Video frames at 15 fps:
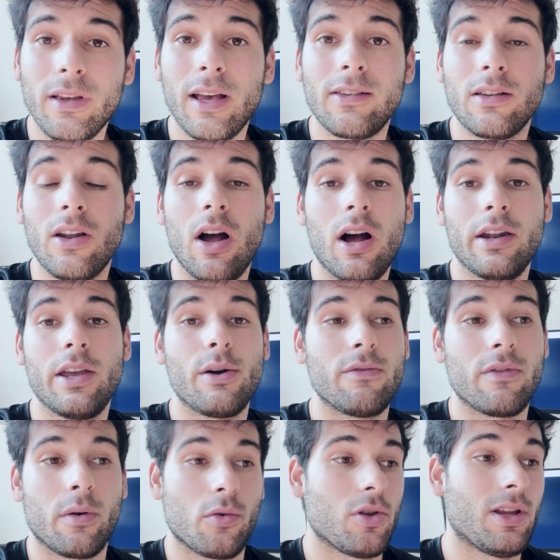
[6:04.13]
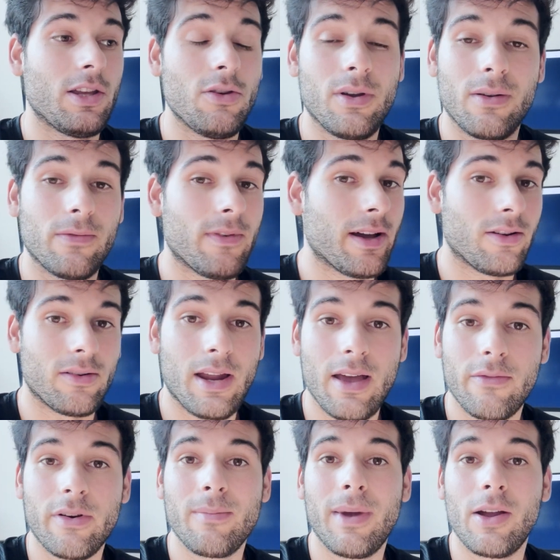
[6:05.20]
it as an audio version that you can find on
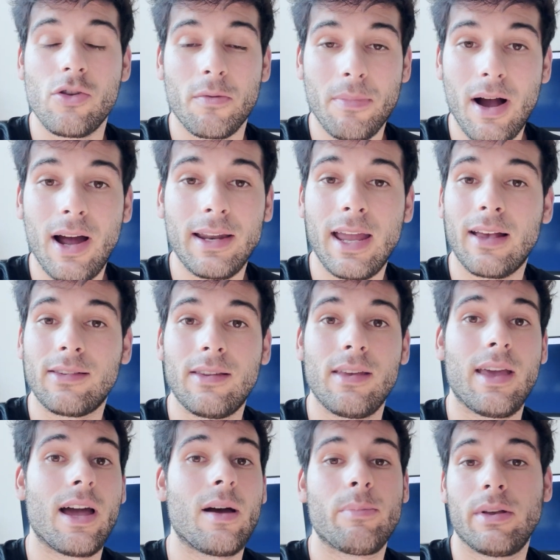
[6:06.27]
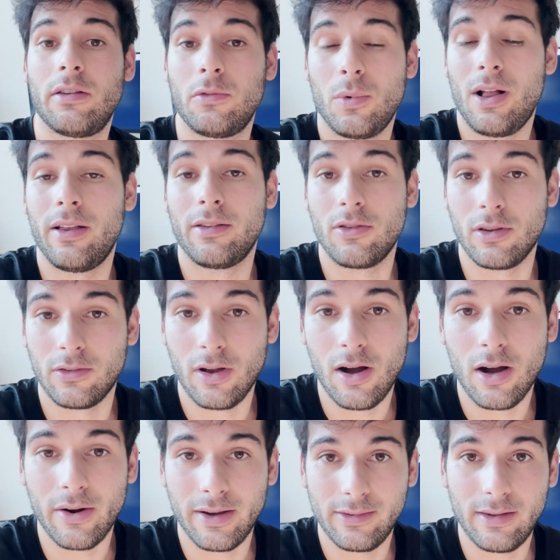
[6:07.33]
every major podcasting app, as well as just
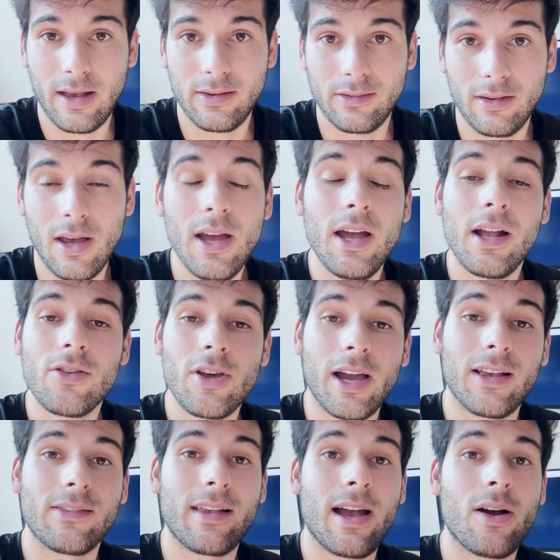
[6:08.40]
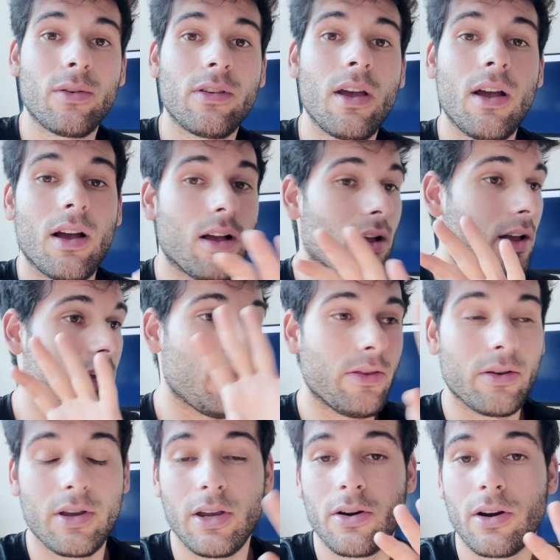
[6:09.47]
R S S. Check us out uh,
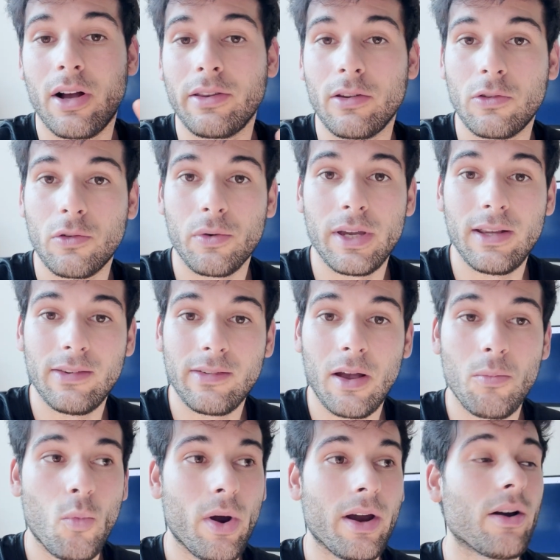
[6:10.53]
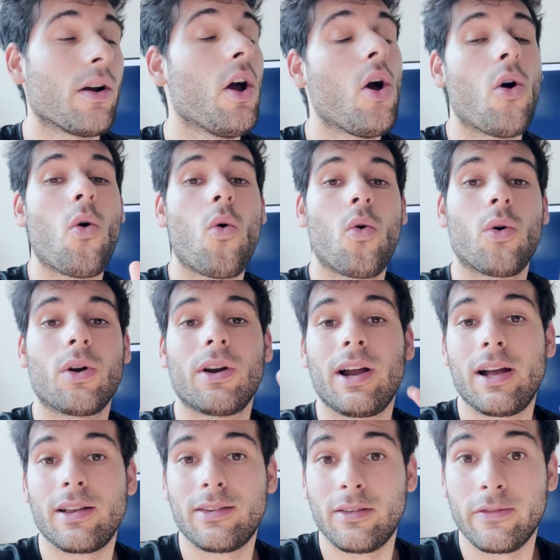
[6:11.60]
either here on the screen somewhere
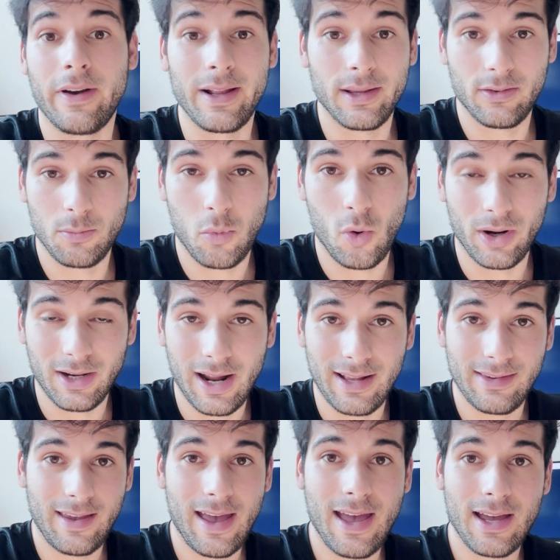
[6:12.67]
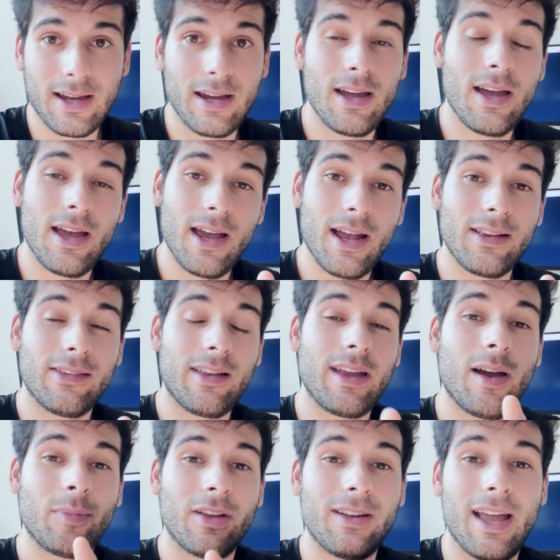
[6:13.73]
or at surveillance report dot tech and
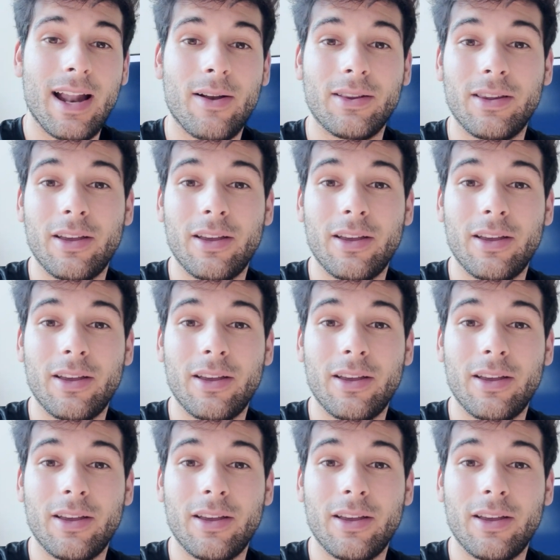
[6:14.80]
stay up to date out